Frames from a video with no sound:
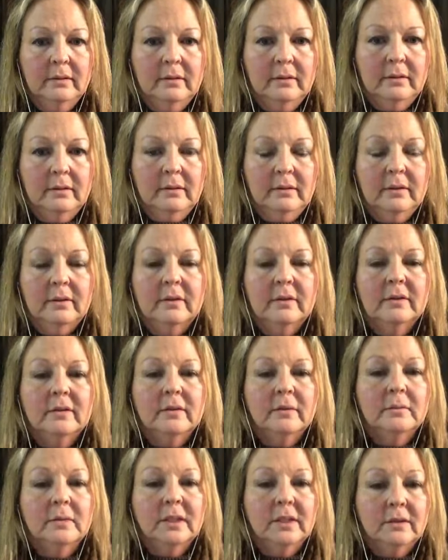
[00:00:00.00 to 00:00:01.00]
There is some
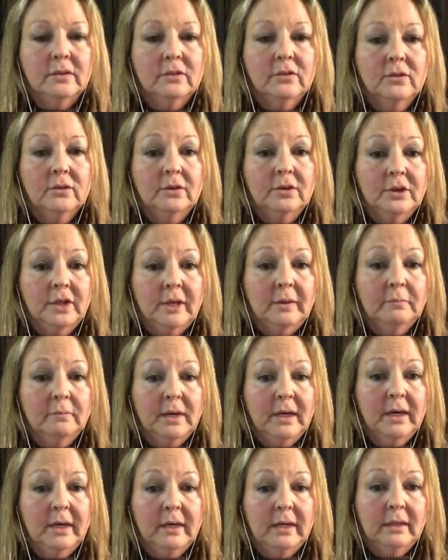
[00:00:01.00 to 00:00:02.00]
guilt or shame
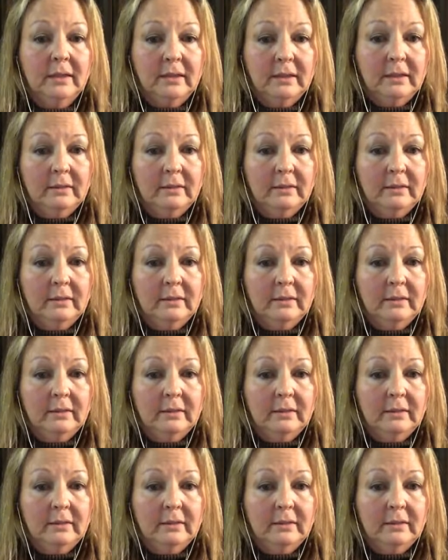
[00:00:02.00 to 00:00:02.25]
behind it